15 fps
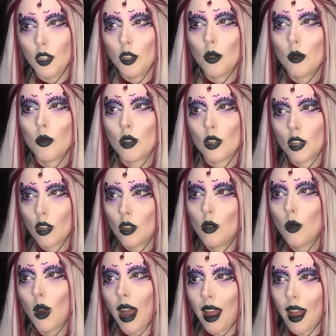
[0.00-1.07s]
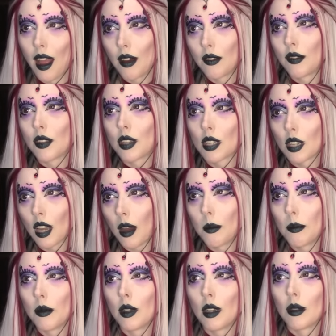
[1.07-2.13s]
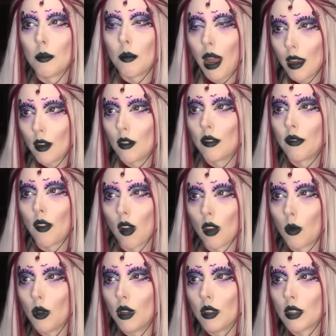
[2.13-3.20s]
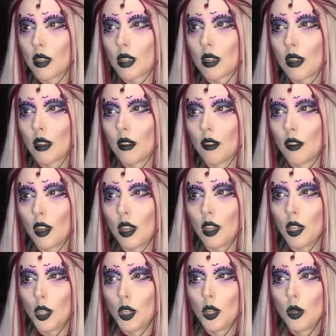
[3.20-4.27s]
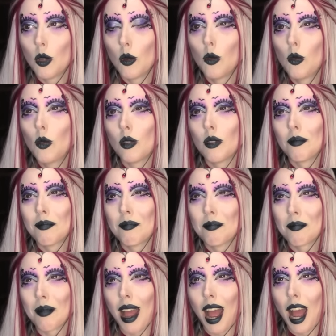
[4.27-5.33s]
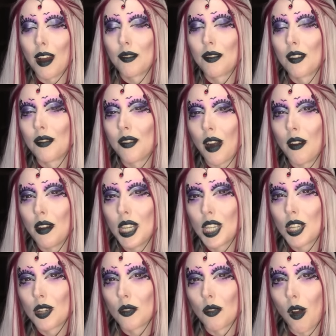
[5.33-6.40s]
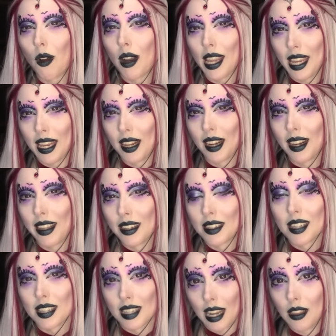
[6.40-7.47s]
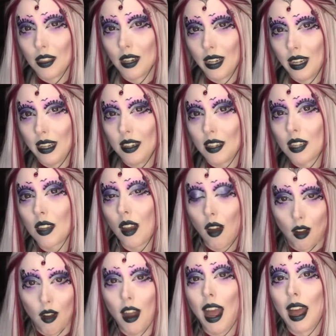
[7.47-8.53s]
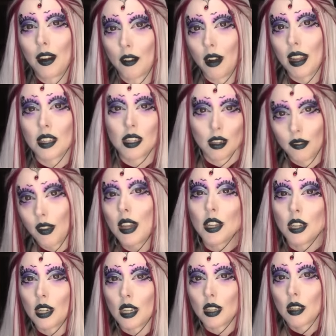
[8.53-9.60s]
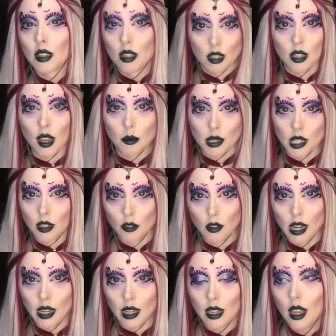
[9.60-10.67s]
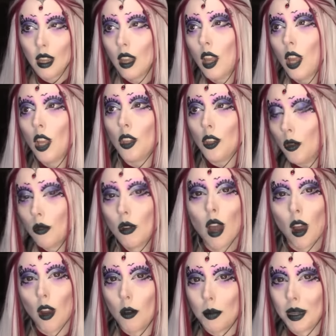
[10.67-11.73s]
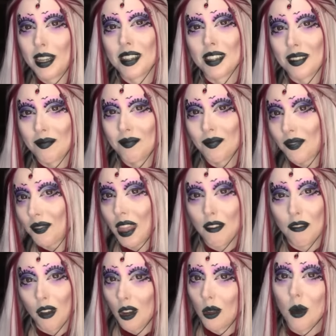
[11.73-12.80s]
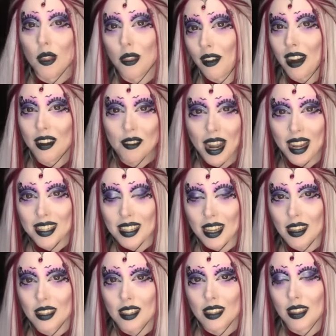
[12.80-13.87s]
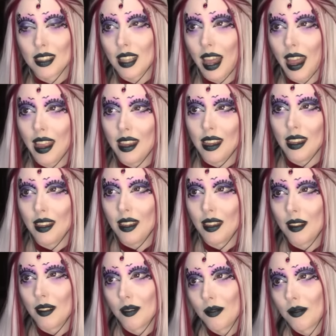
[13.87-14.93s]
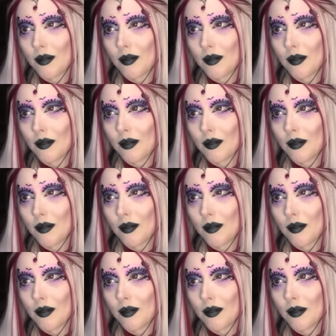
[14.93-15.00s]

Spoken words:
you do have some male followers that you have a very strong inkling, to say the least, are anorexia fetishists to some degree. You know, because they follow other anorexics. They